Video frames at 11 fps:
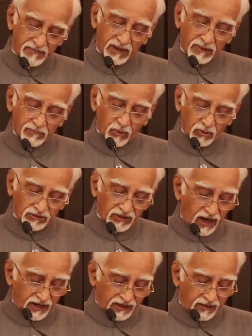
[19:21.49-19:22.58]
but both
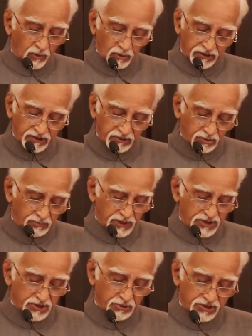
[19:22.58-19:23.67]
are devoted to
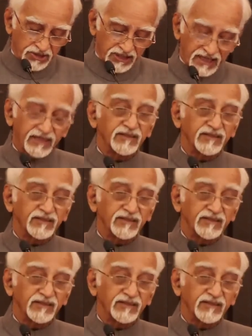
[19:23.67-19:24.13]
pursuits